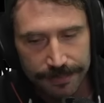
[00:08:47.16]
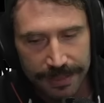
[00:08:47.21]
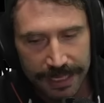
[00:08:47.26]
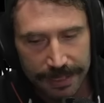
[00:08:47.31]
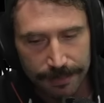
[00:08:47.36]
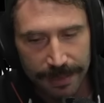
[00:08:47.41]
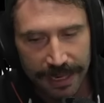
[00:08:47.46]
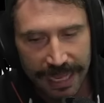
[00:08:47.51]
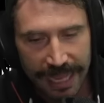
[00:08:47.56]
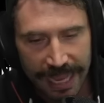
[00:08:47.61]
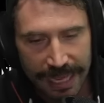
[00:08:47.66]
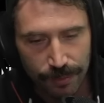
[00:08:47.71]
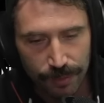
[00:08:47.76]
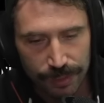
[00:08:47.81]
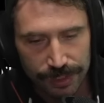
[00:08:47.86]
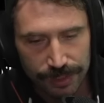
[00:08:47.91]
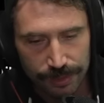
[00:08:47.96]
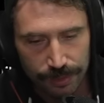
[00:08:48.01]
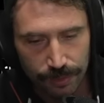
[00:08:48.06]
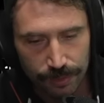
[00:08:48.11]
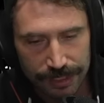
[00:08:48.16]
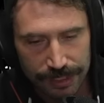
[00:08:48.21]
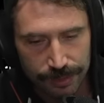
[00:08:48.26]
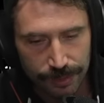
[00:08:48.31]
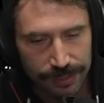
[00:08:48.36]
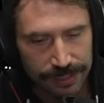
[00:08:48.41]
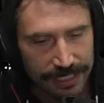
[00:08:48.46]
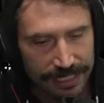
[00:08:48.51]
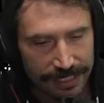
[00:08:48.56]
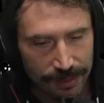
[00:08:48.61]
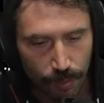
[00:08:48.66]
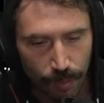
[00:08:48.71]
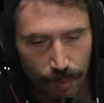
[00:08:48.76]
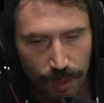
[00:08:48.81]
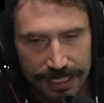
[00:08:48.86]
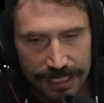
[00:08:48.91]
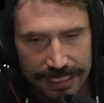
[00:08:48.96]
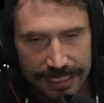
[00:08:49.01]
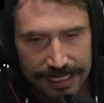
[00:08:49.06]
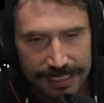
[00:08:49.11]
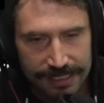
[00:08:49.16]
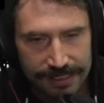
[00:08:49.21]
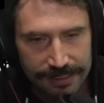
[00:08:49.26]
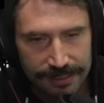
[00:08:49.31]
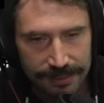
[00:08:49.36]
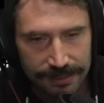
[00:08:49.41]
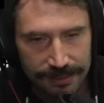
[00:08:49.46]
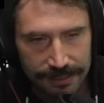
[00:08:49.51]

in my head was, which was like, what is